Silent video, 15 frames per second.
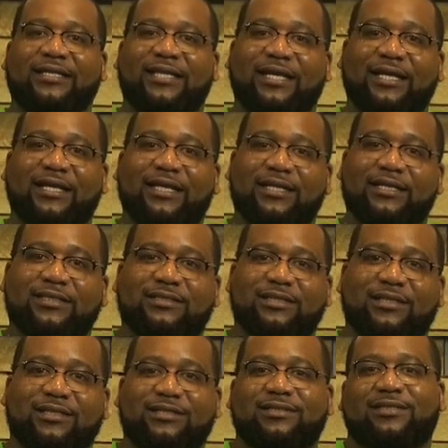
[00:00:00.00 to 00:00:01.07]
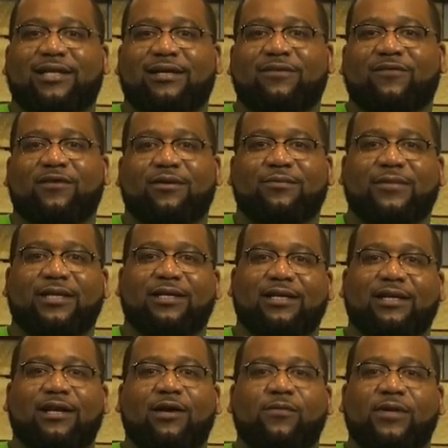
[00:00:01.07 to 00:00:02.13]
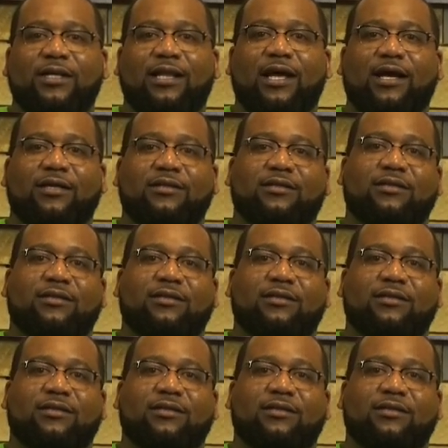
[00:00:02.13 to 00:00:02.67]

think it is. Just you know what I mean, they come with a lot.